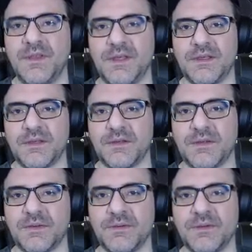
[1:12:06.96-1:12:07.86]
Thank
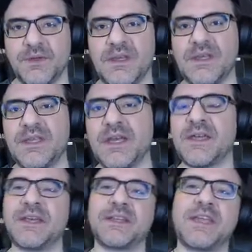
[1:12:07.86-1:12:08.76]
you. Yeah,
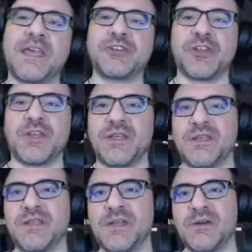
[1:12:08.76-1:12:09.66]
and
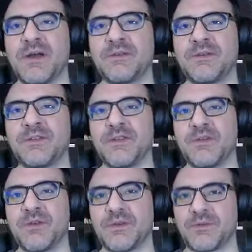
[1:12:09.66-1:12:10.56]
occasionally, you know, I
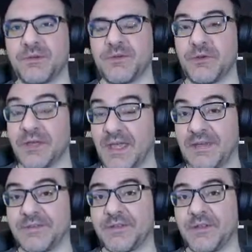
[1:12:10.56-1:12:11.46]
still was reviewing
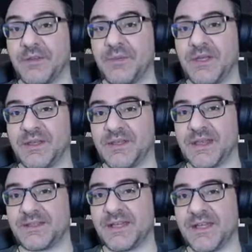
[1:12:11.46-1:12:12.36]
games a little bit at
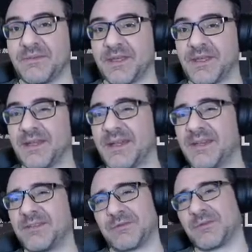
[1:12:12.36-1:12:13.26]
that time. Like,
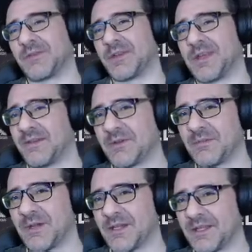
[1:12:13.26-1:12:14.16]
I haven't reviewed a game in
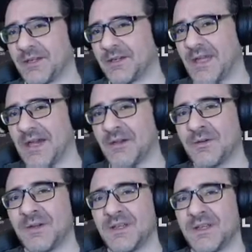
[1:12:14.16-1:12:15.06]
about a year
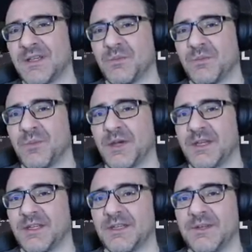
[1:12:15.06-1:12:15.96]
now,
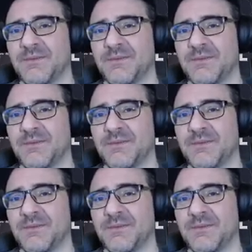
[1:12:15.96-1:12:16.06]
but